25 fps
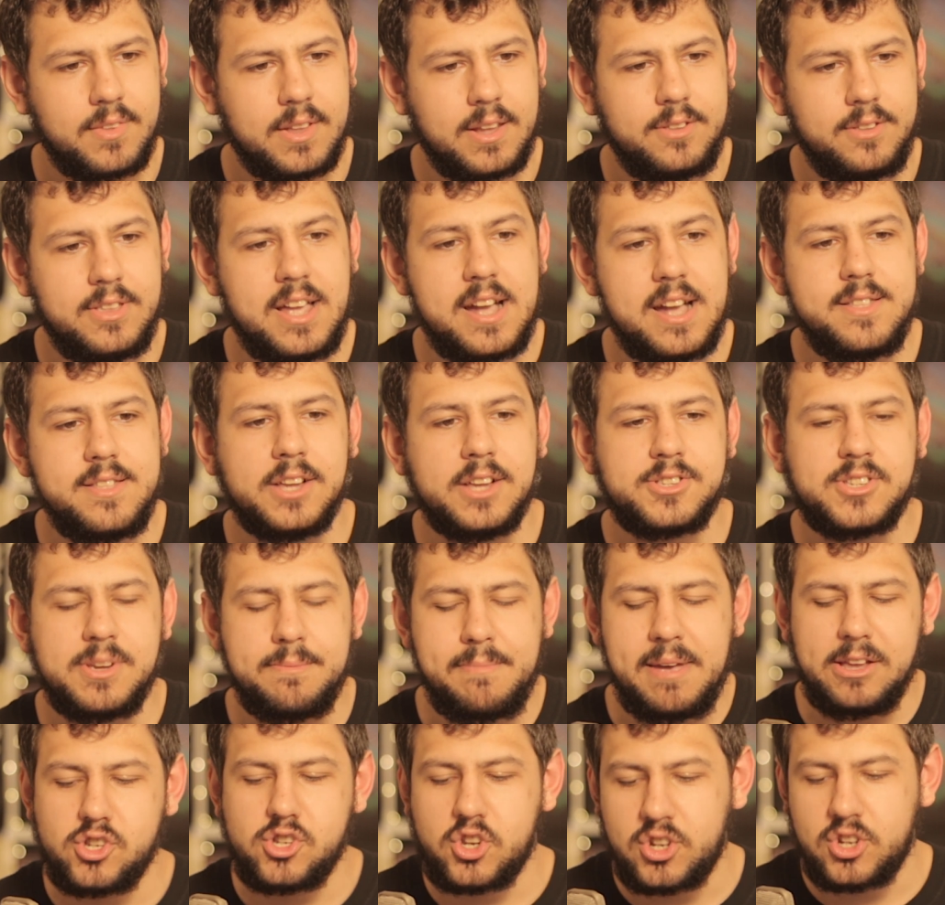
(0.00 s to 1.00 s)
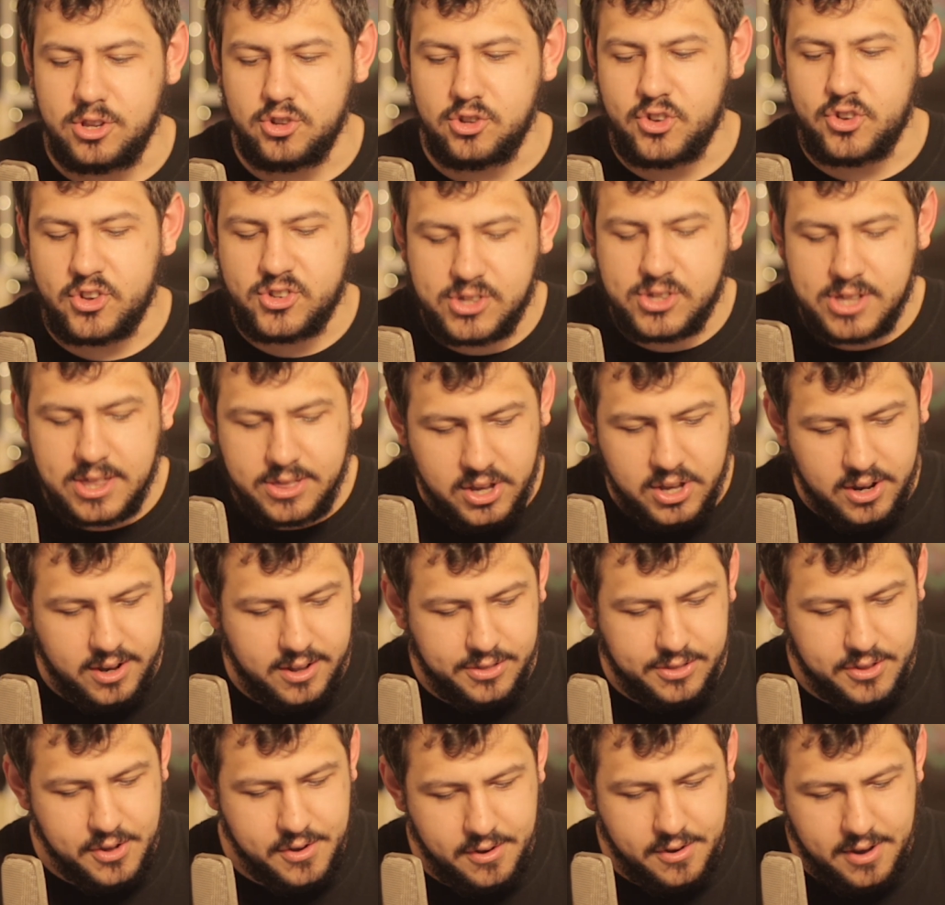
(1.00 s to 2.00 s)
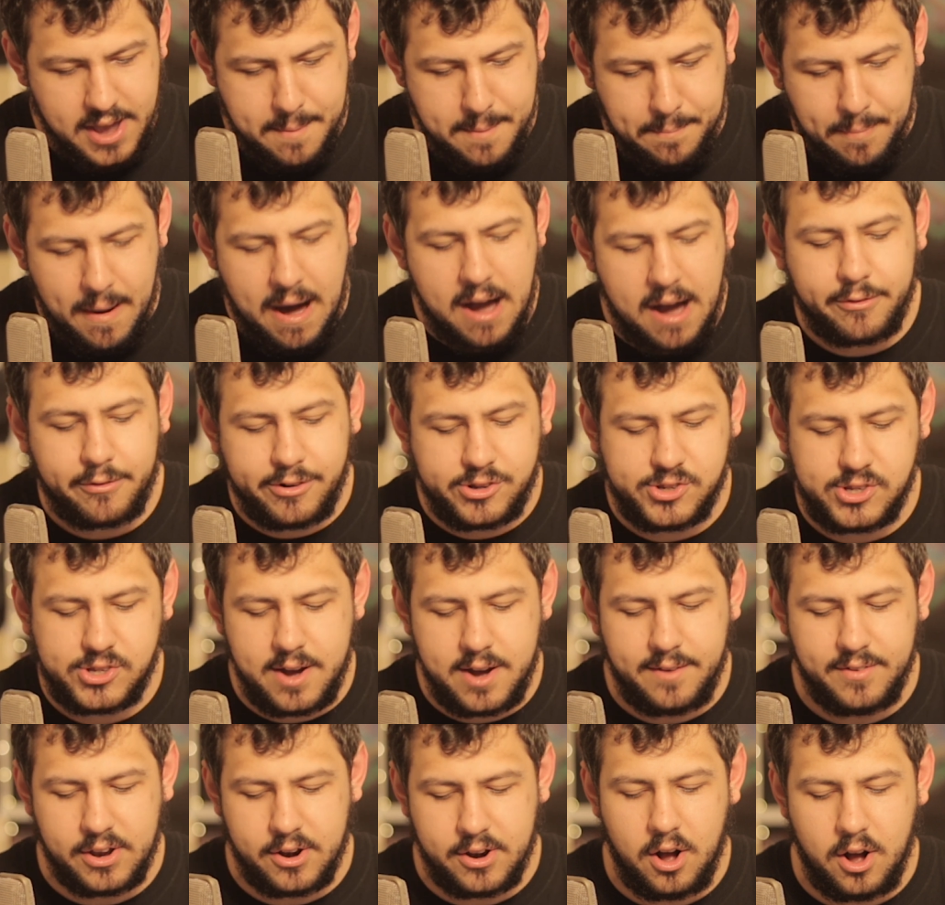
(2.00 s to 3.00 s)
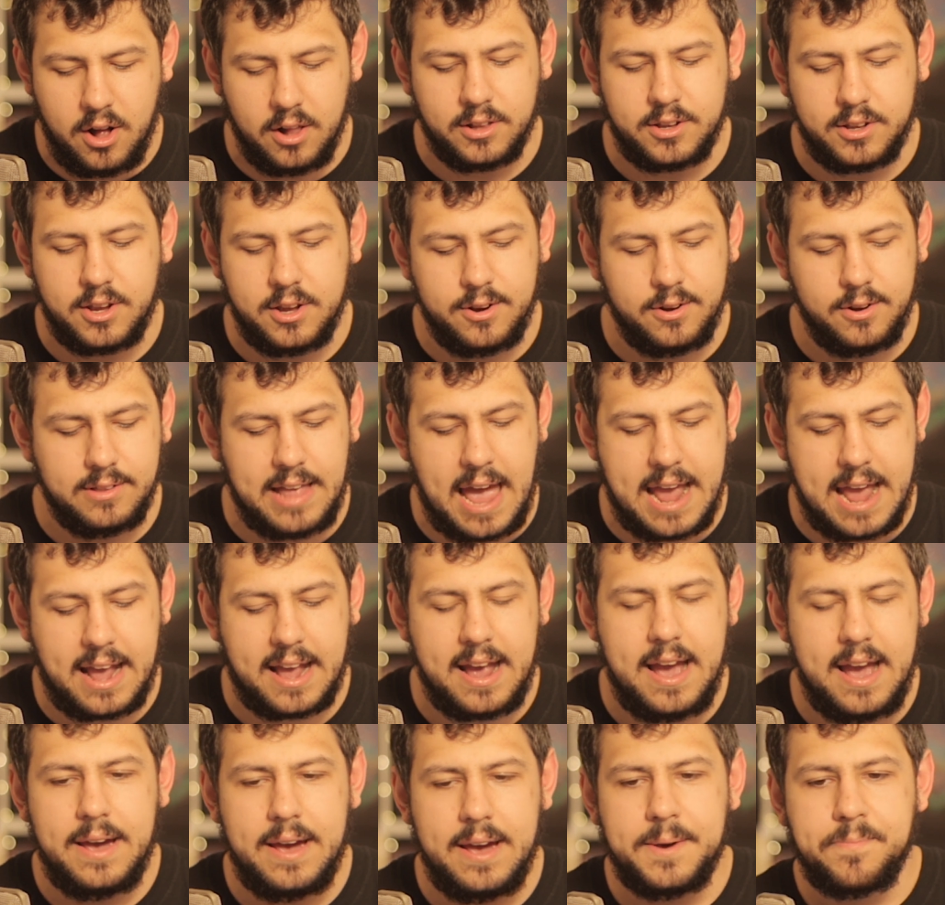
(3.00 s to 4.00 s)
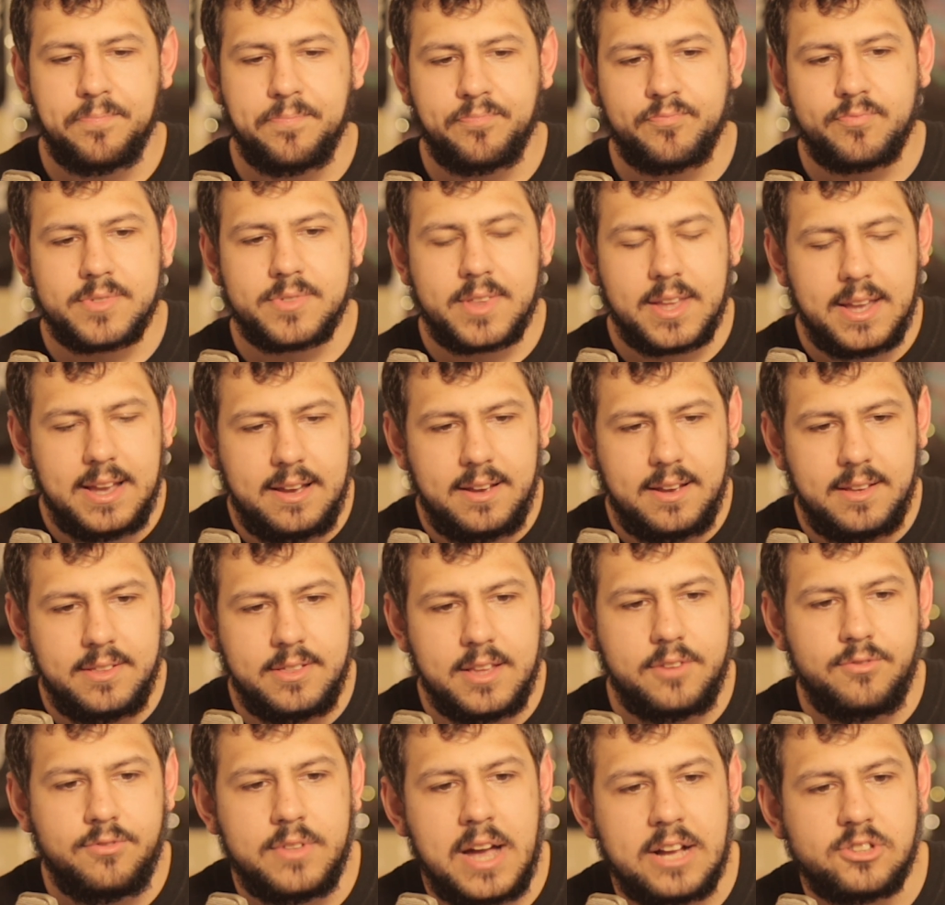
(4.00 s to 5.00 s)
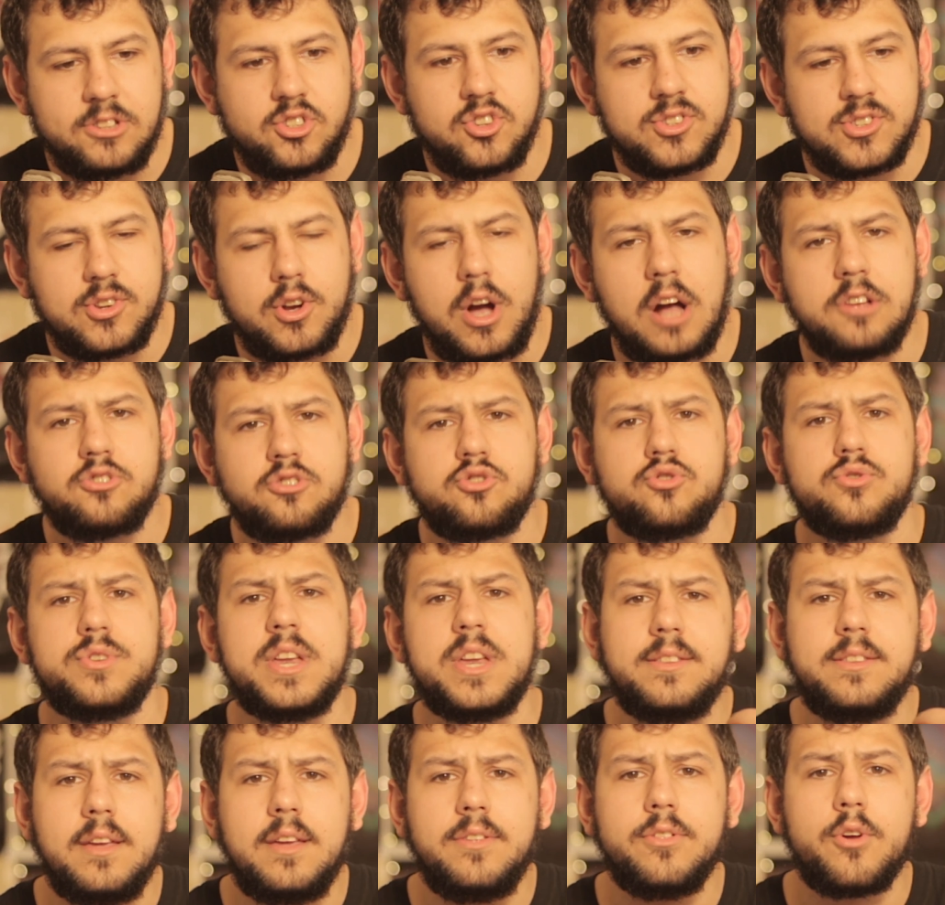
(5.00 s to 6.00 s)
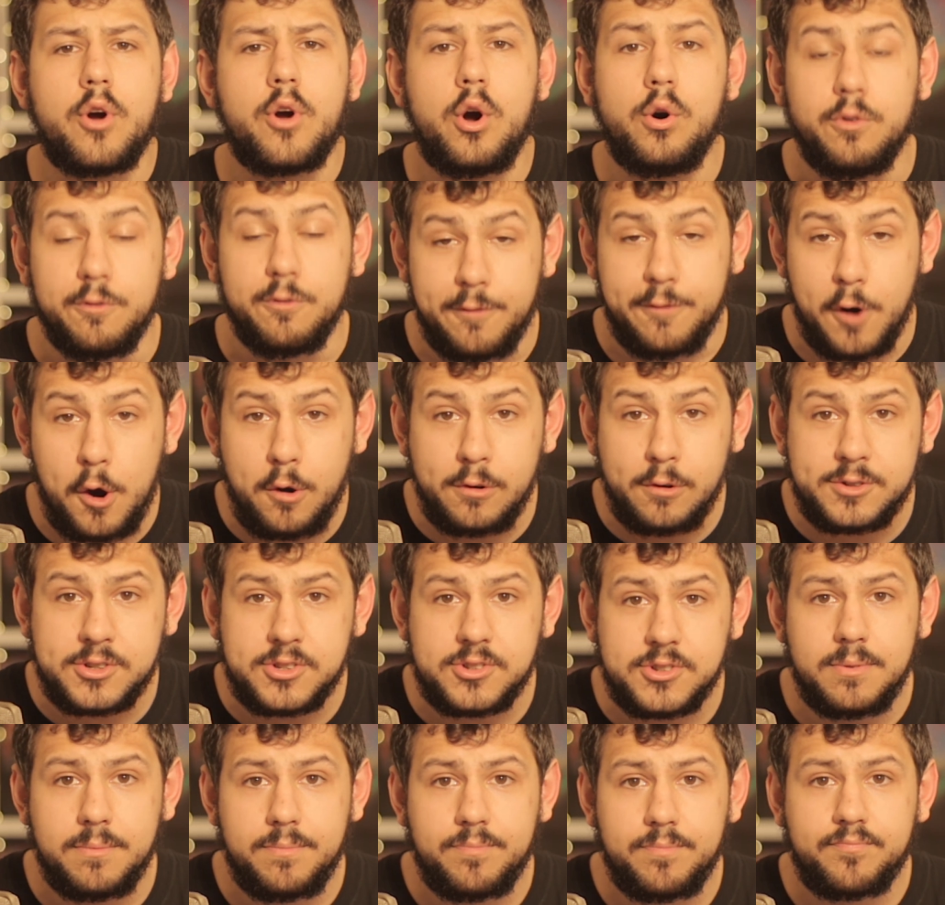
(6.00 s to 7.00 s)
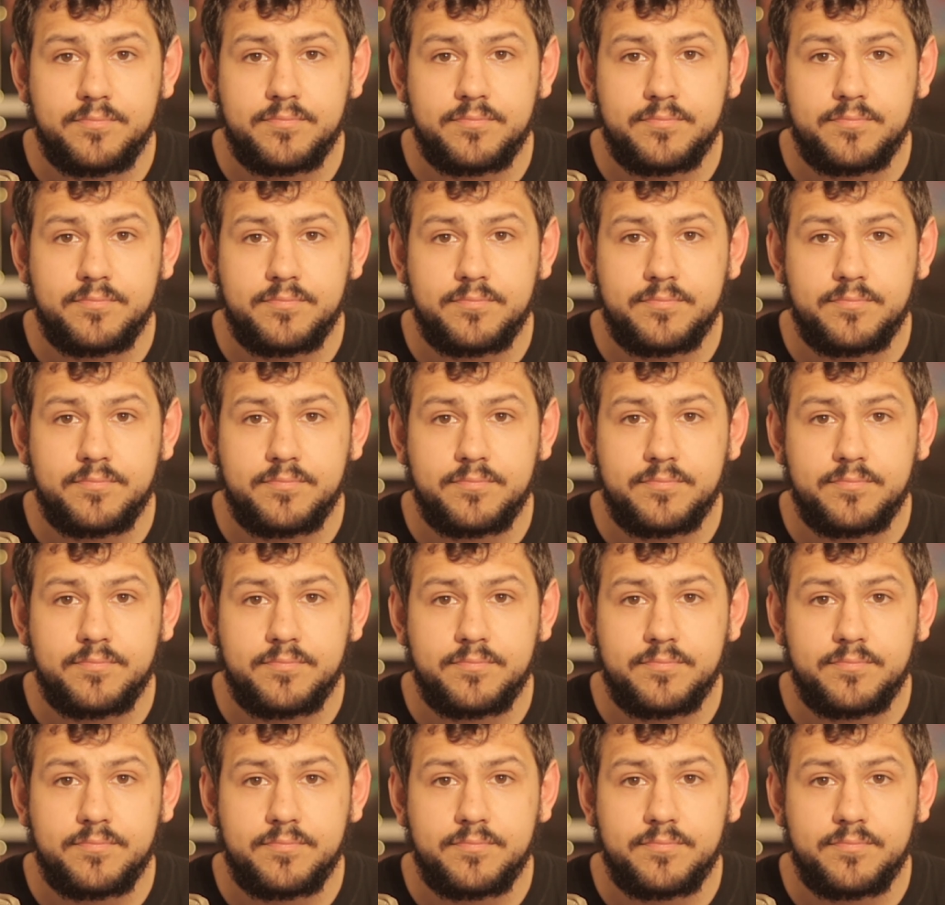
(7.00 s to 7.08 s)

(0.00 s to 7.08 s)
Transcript: Not to mention just the hypocrisy of it all, you know, like not just contradicting their own votes.